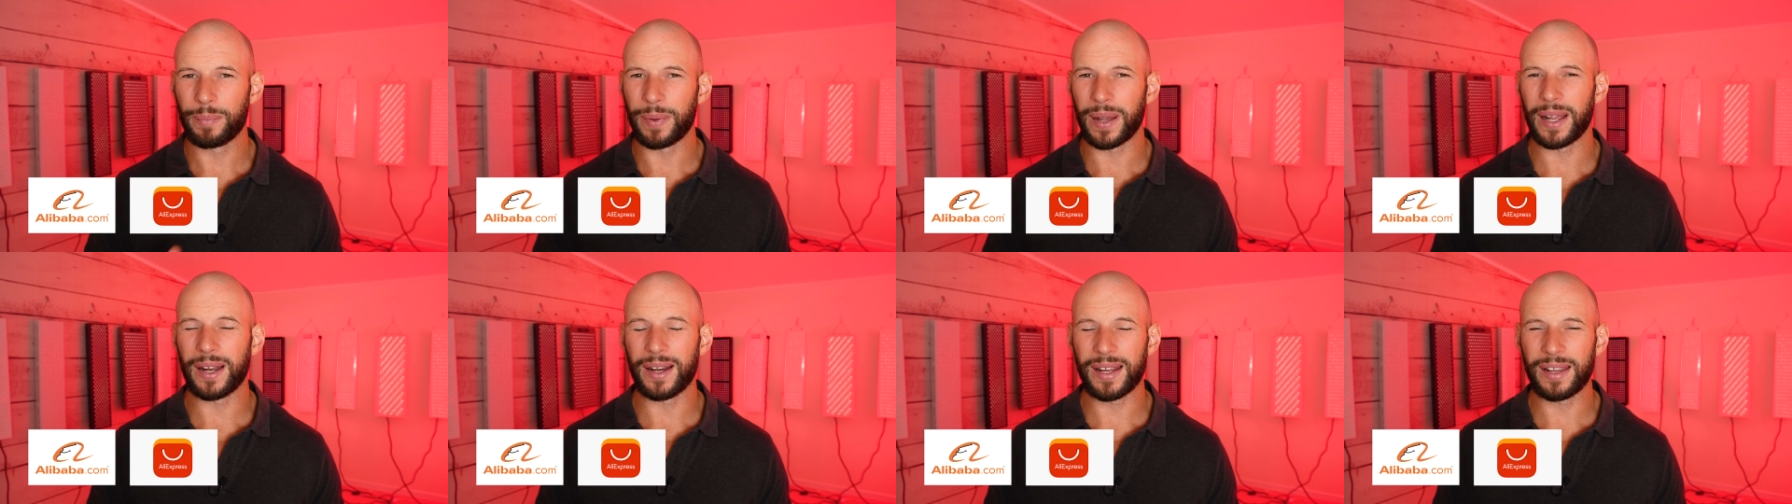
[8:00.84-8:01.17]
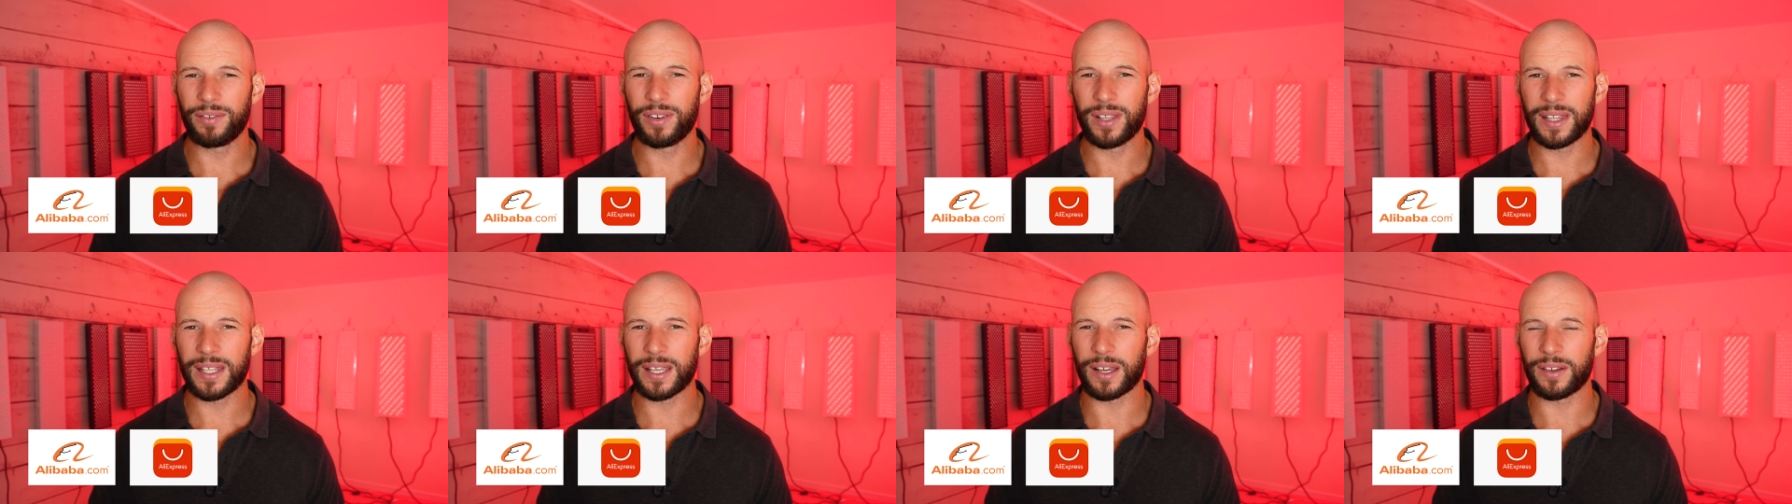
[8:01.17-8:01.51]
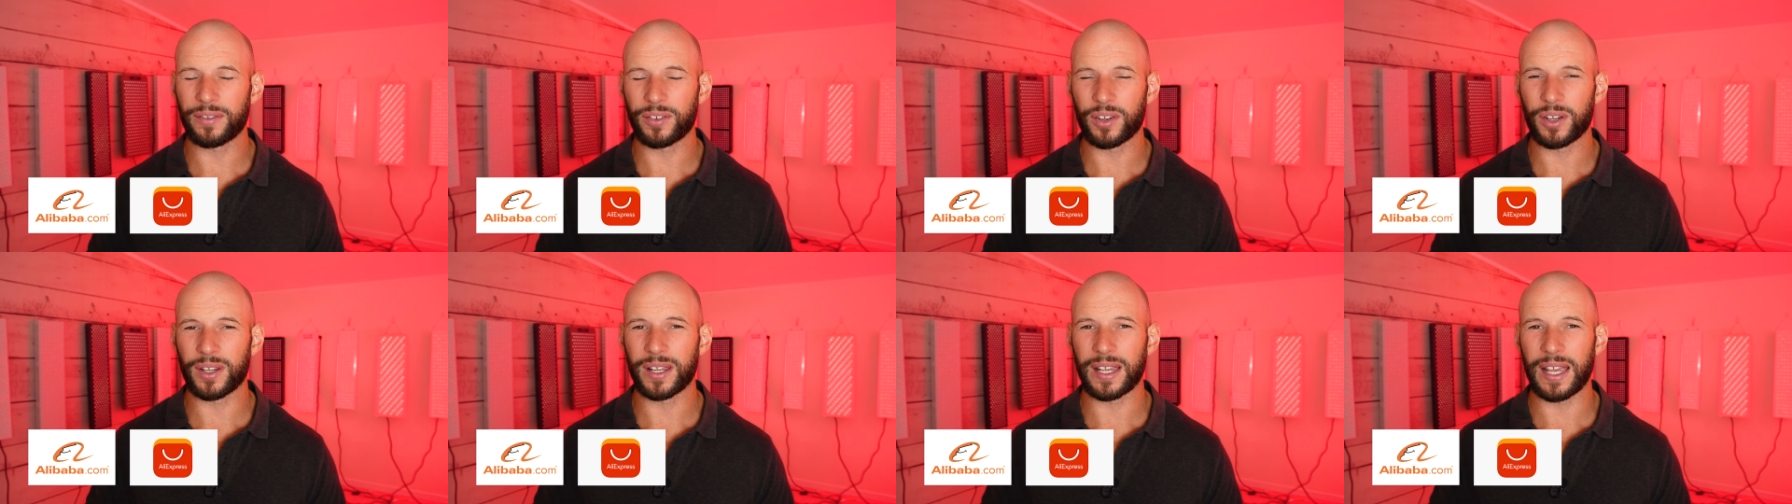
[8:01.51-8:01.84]
but everything
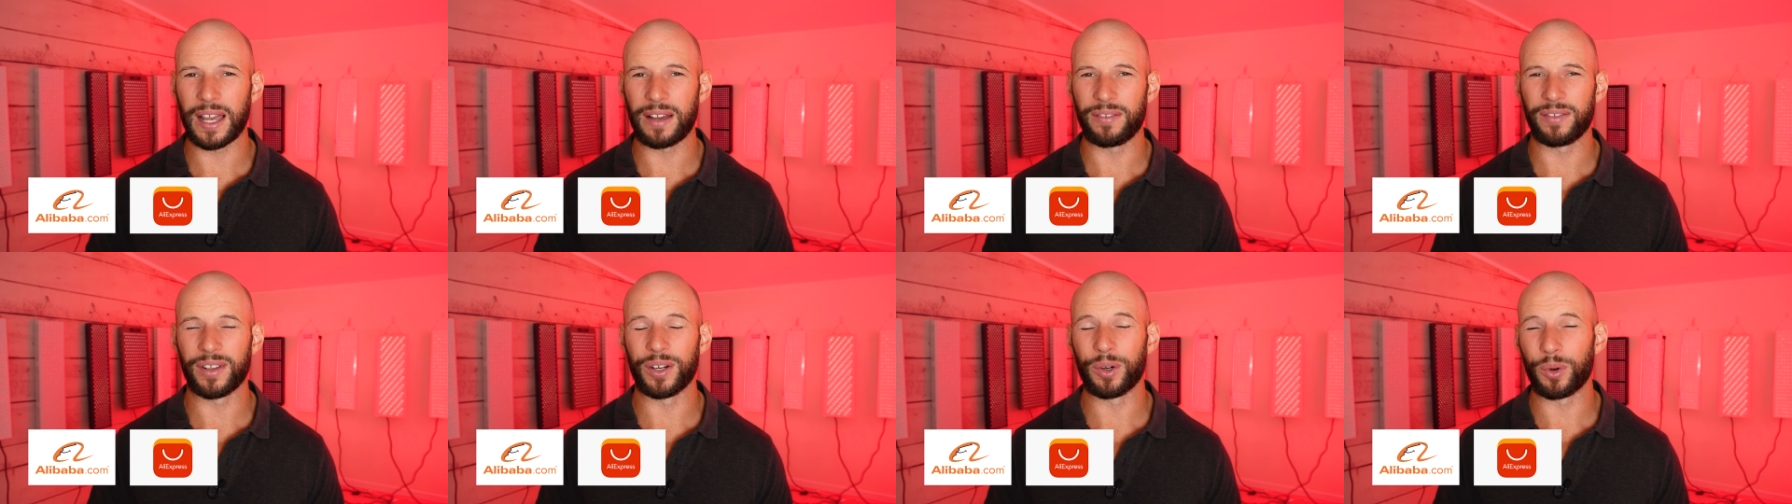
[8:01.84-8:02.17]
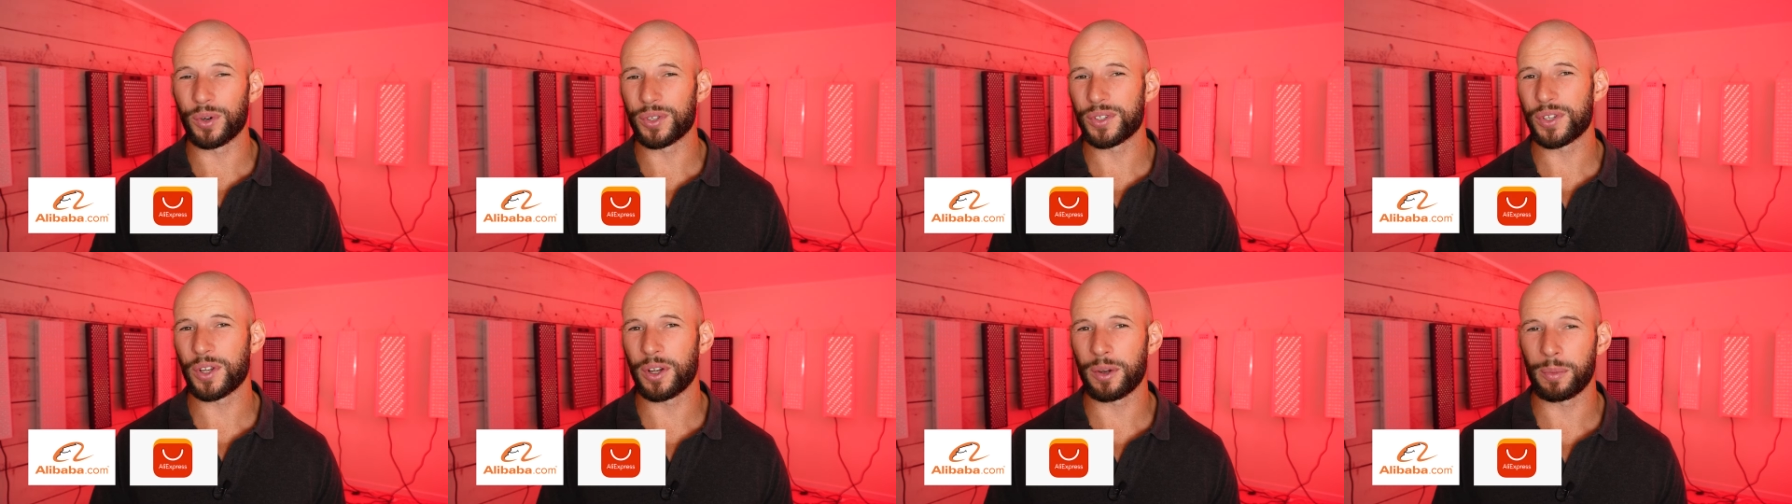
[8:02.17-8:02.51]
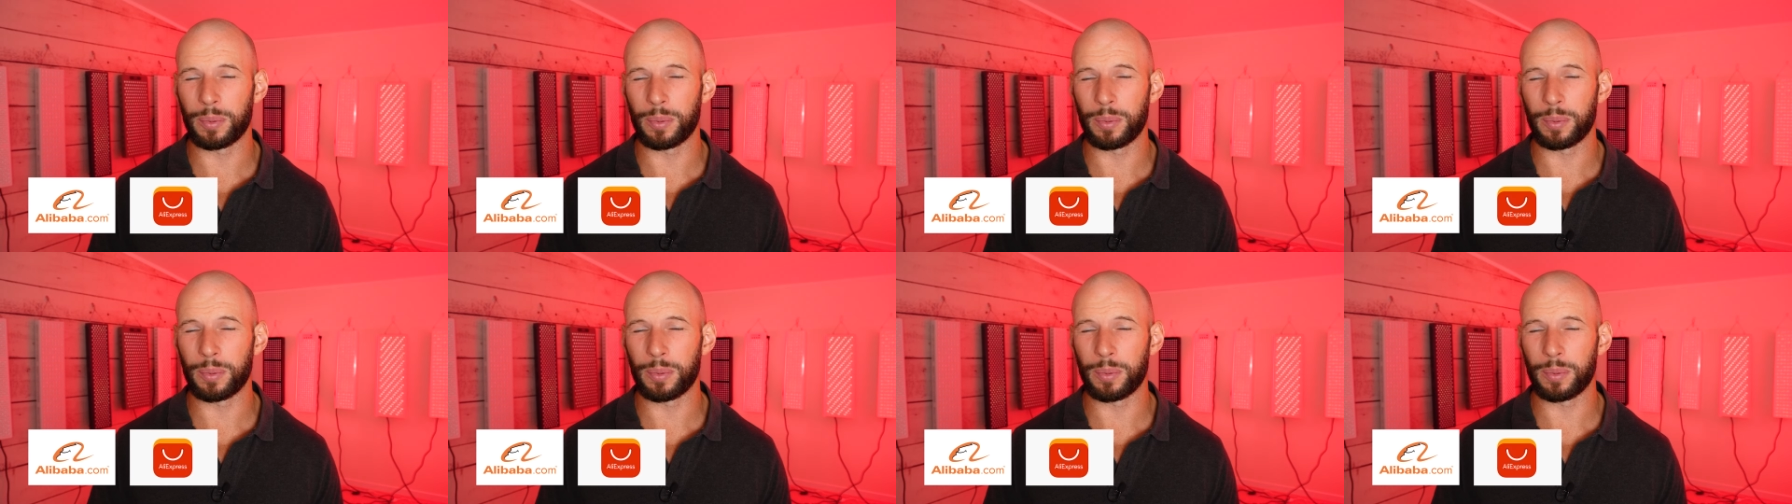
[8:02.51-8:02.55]
I've covered also